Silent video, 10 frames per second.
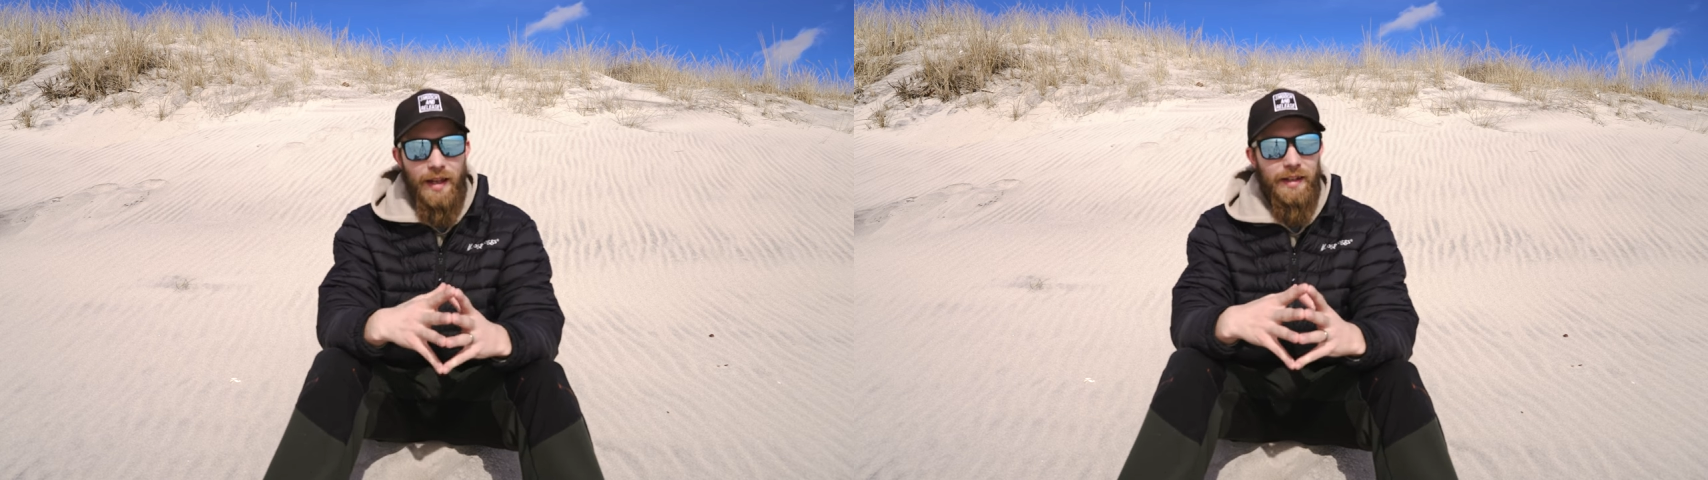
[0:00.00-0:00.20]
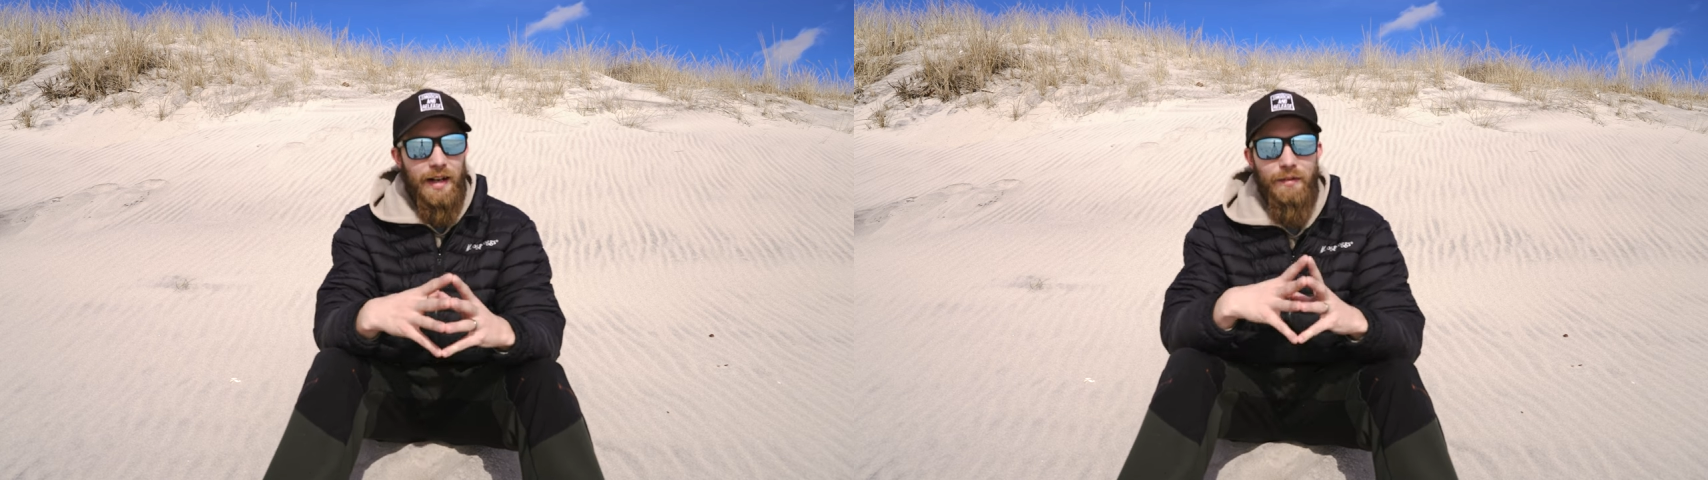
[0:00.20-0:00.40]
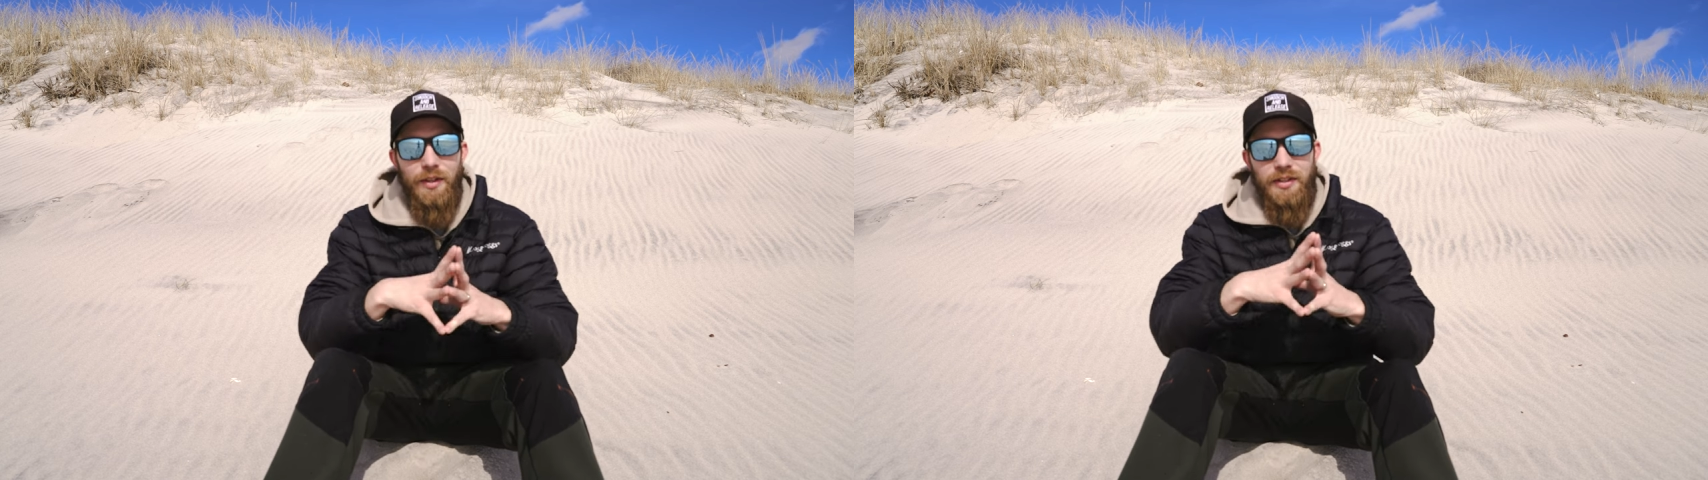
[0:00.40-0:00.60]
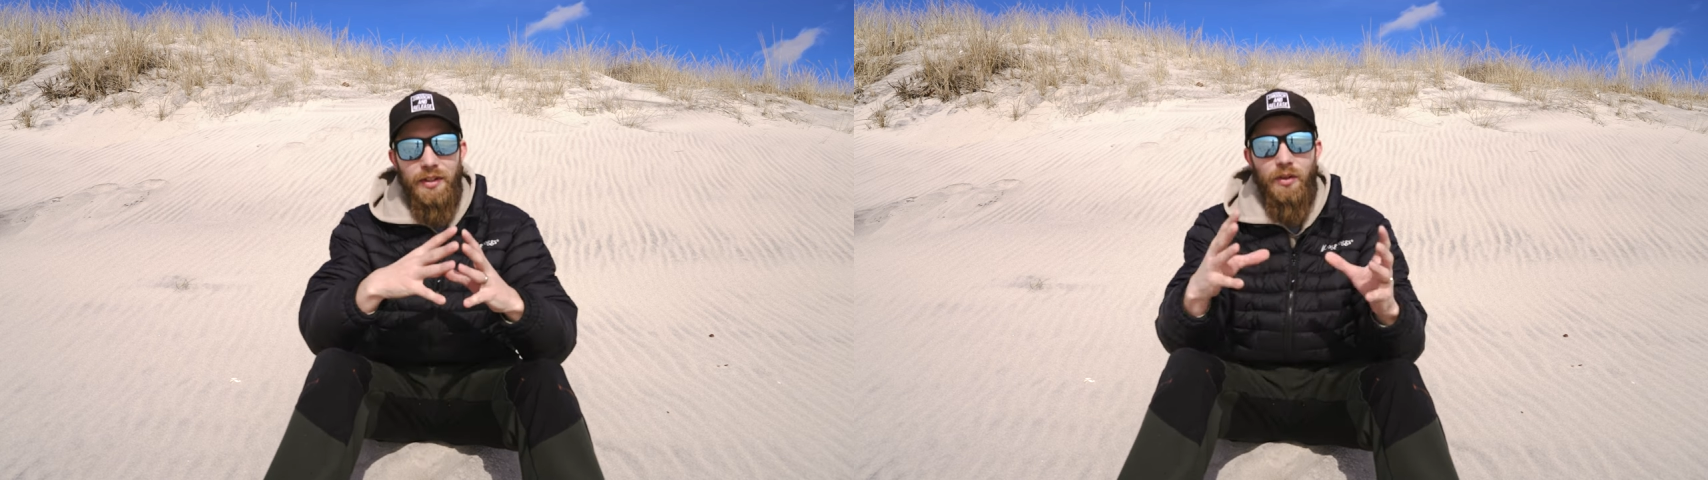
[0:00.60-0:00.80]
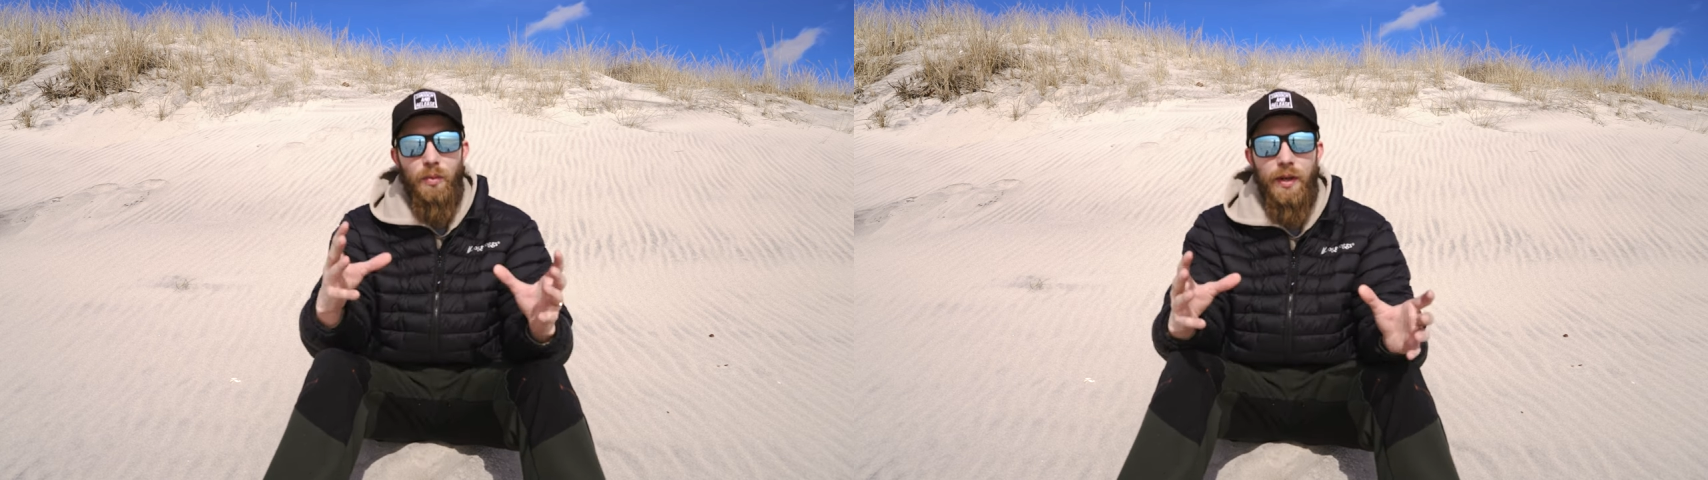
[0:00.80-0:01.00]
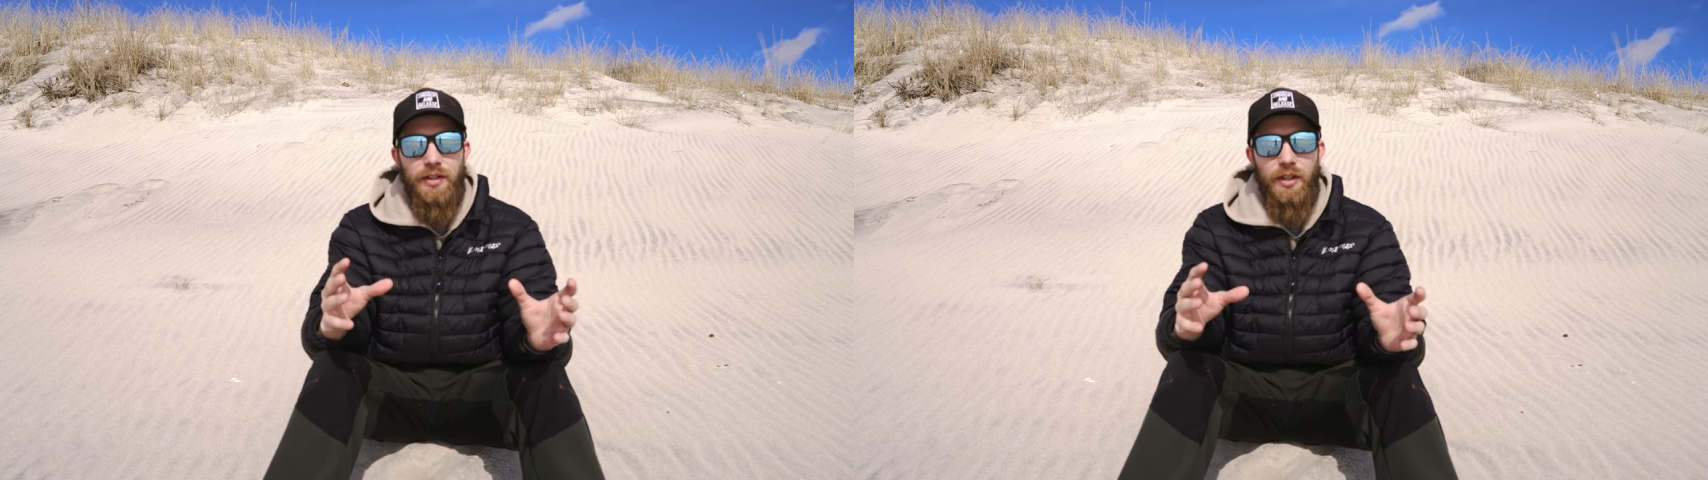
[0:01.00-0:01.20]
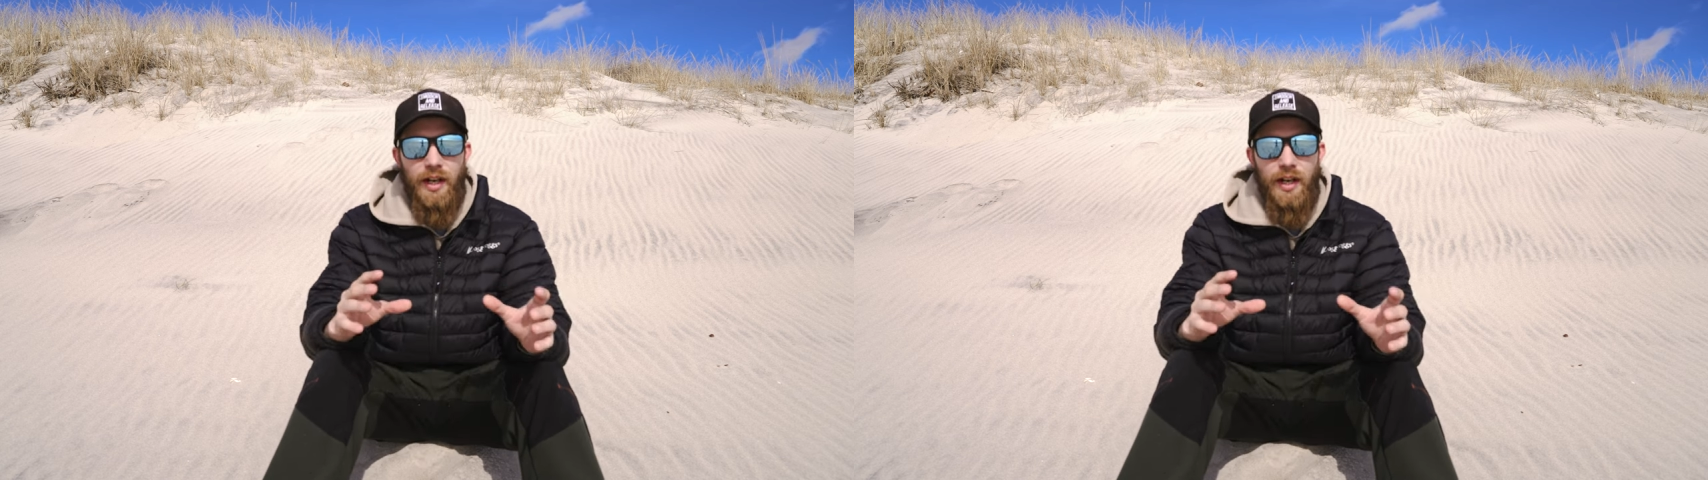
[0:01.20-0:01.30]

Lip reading: then every single winter